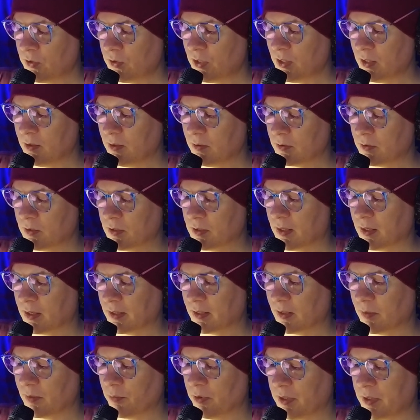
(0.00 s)
looked like a
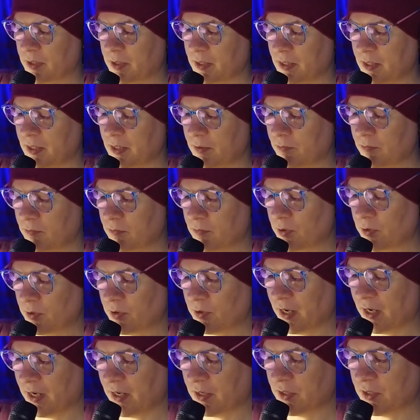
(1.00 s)
pretty,
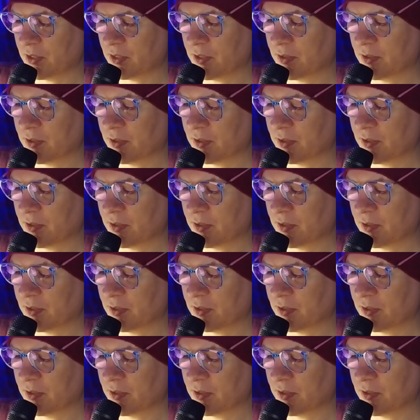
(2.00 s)
good-natured,